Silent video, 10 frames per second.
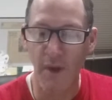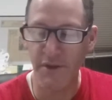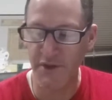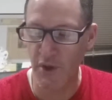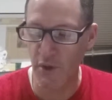
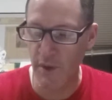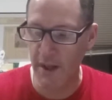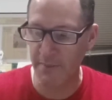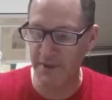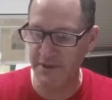So
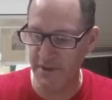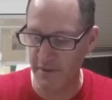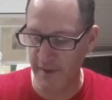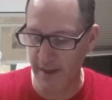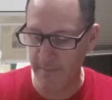
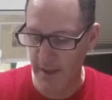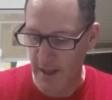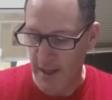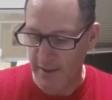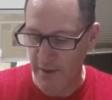consider that.
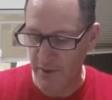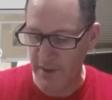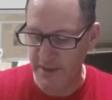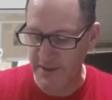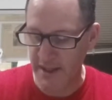The other
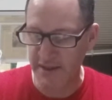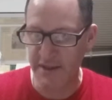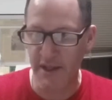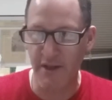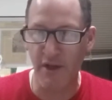things
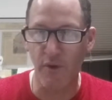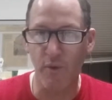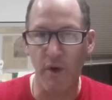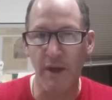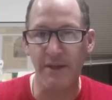that you'll
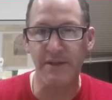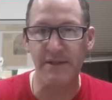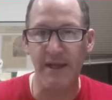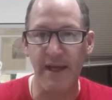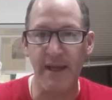work on
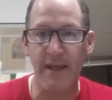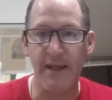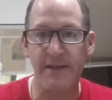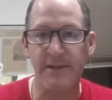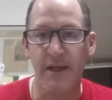today
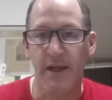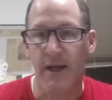is